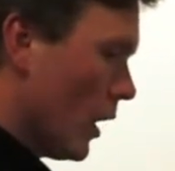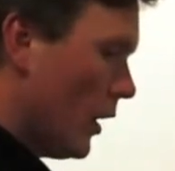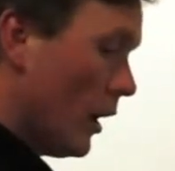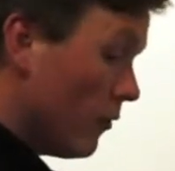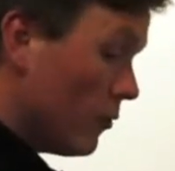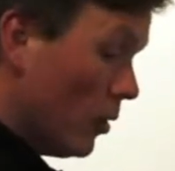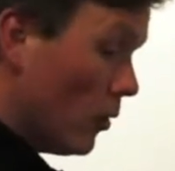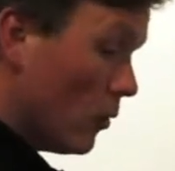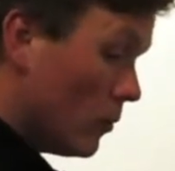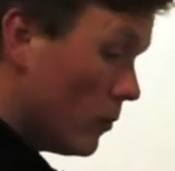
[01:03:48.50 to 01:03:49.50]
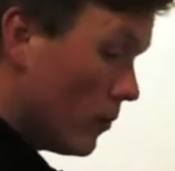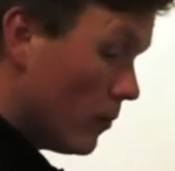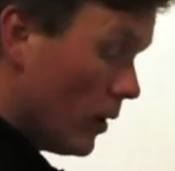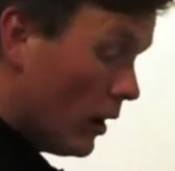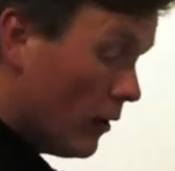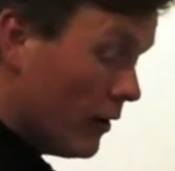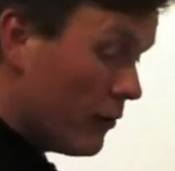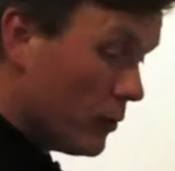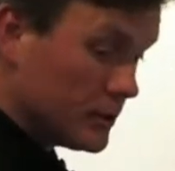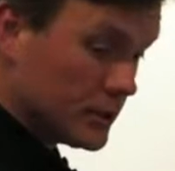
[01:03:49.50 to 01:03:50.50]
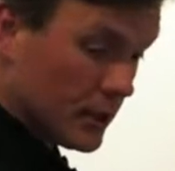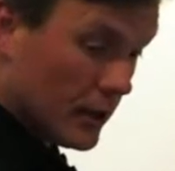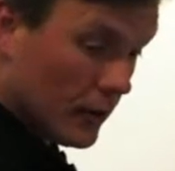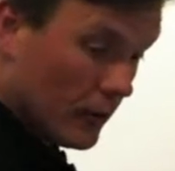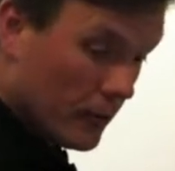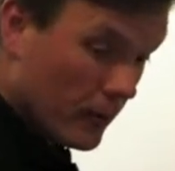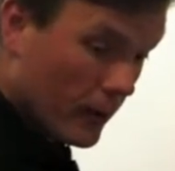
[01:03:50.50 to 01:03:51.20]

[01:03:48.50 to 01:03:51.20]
And I love them all. I love everyone's style.